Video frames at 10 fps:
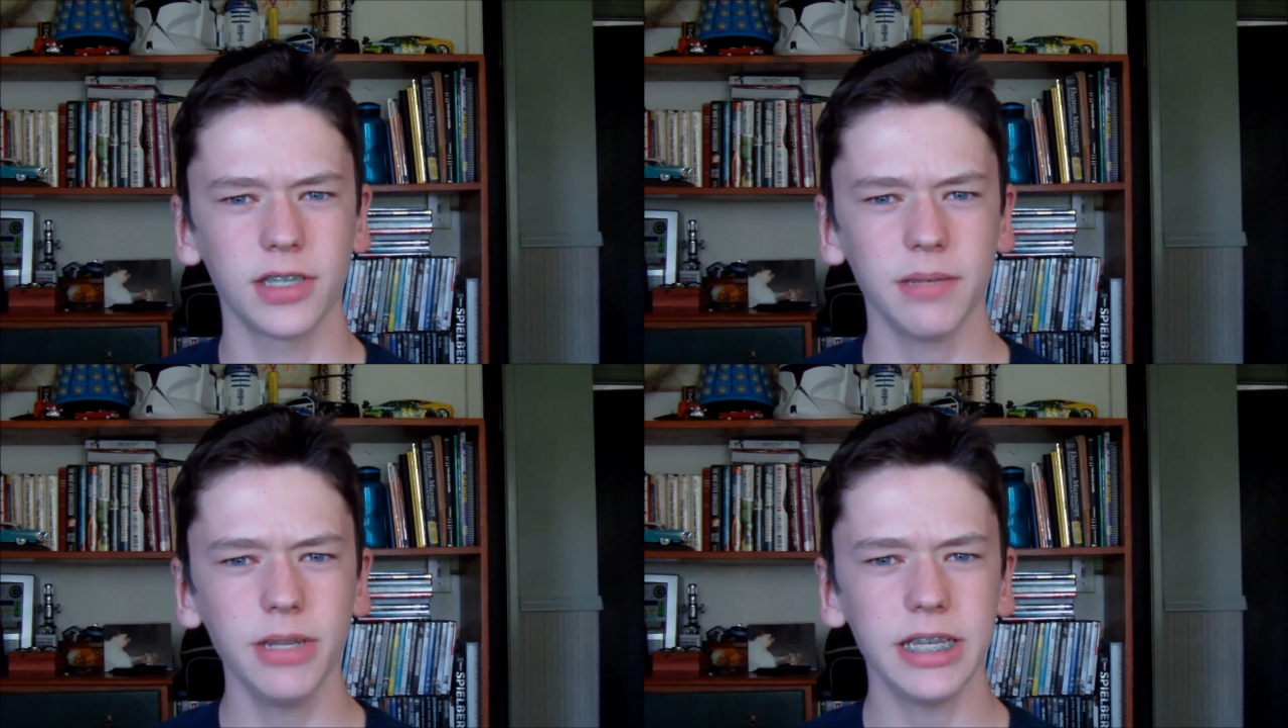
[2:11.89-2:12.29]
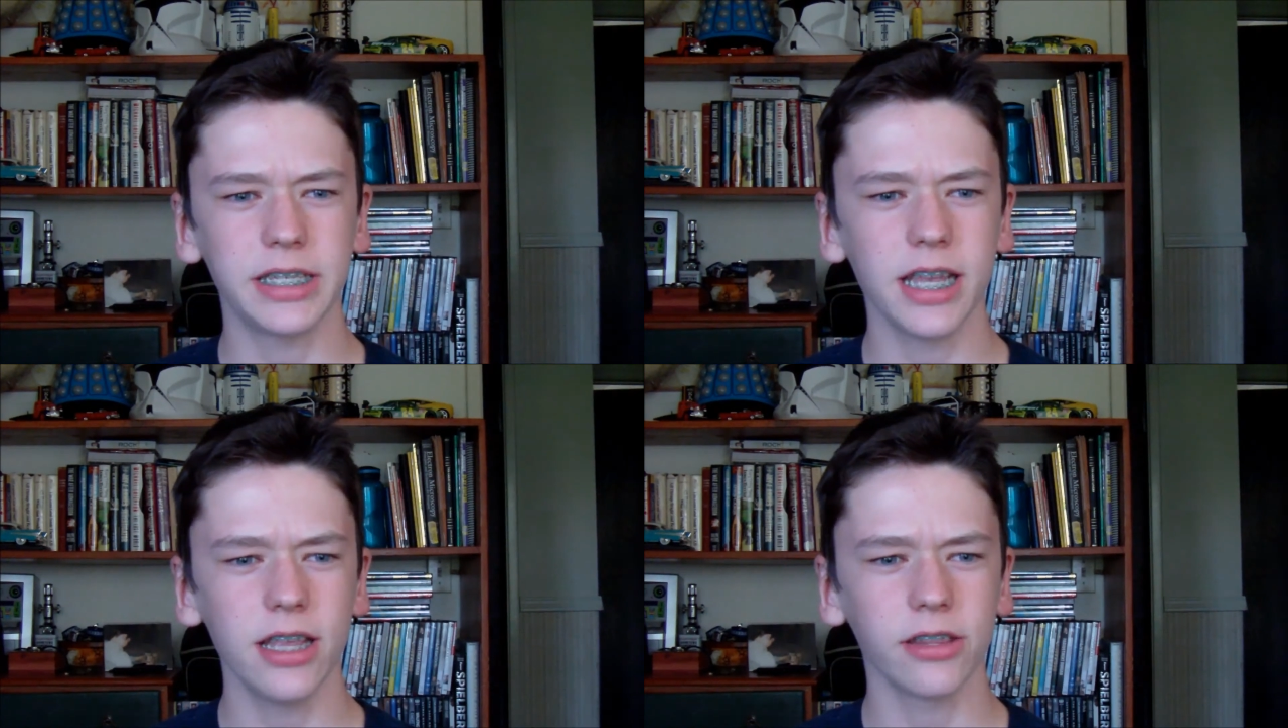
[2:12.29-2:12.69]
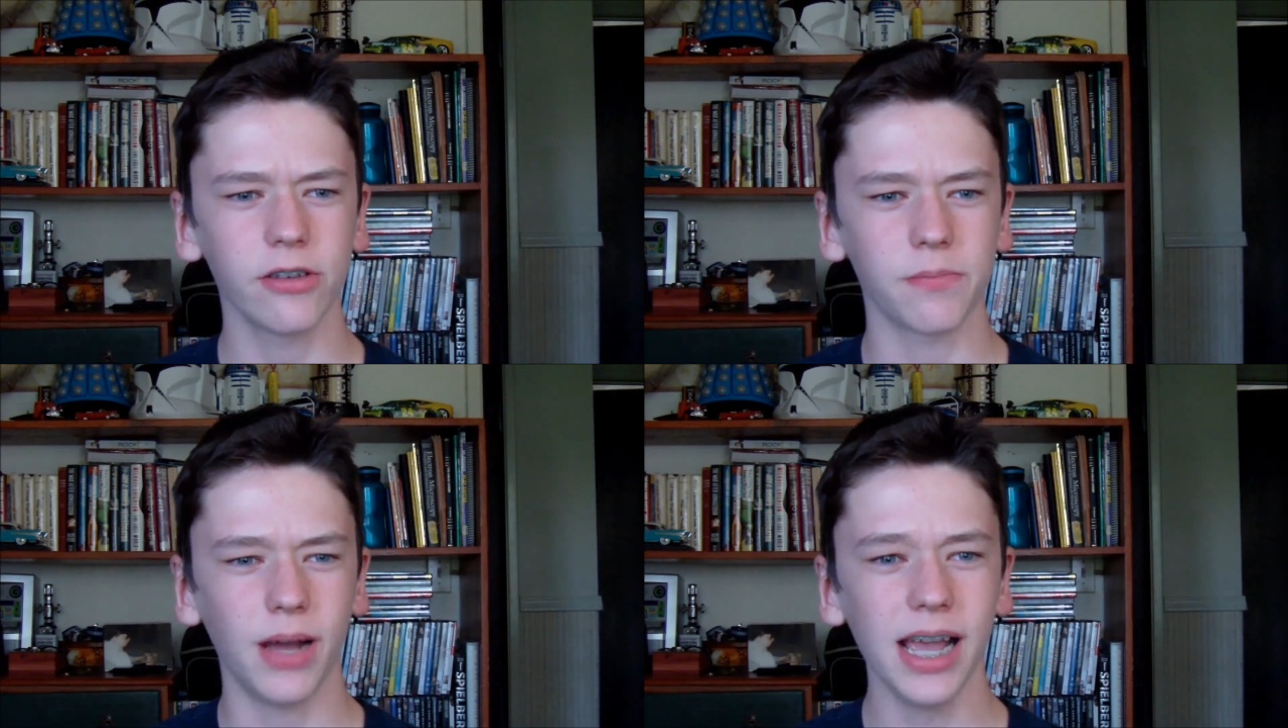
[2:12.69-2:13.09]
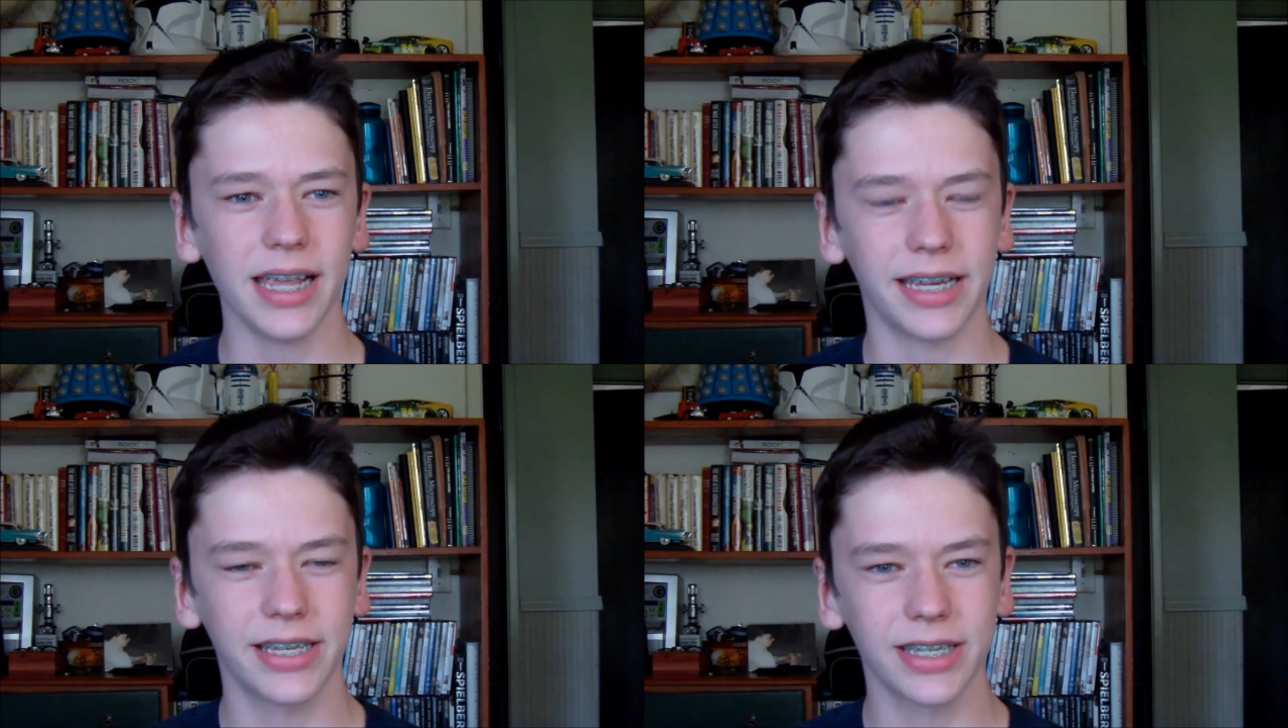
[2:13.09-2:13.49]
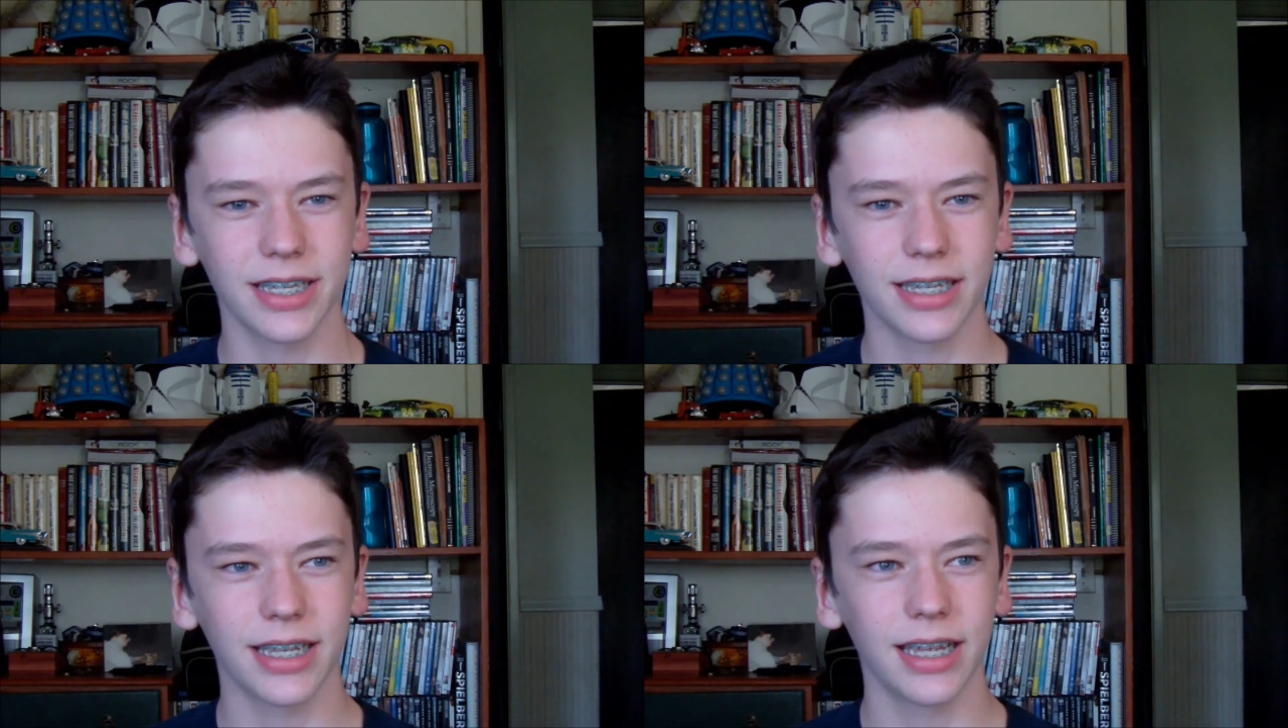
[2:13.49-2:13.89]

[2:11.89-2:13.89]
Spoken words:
somebody's stealing those bikes.